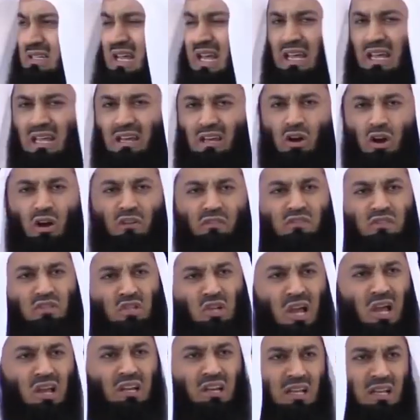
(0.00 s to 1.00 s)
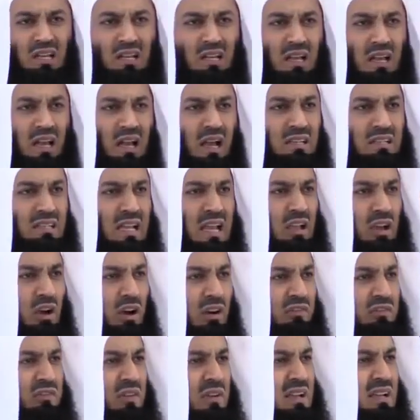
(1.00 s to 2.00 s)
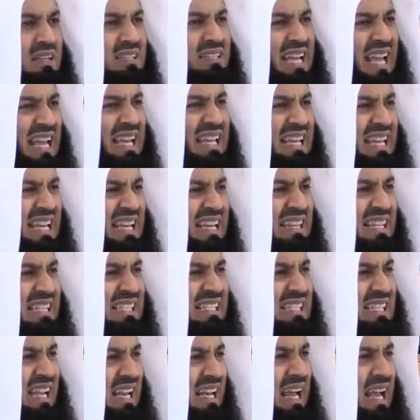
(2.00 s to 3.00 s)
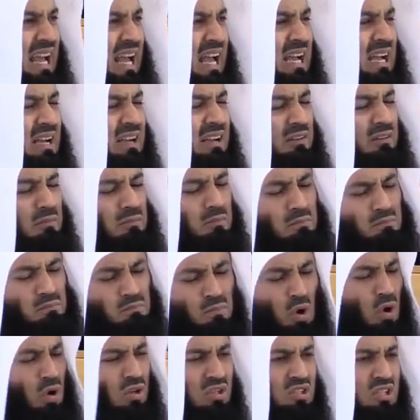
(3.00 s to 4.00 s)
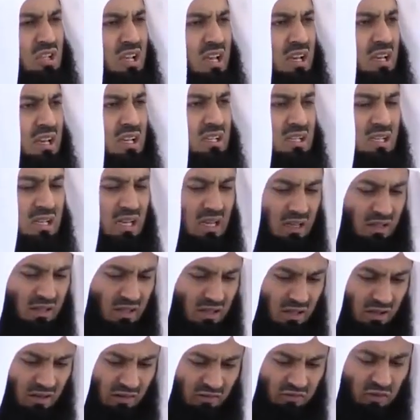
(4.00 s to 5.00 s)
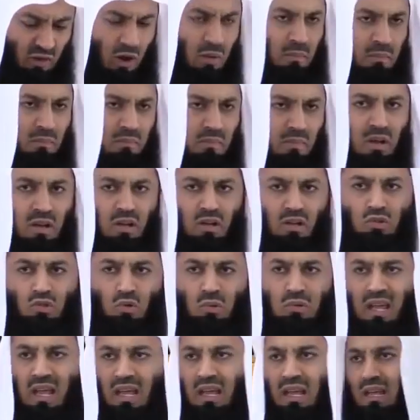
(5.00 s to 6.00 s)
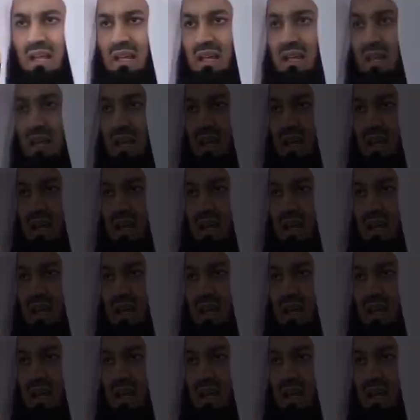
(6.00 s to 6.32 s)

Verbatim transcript: day of turning, a day of taking the salah more seriously from today.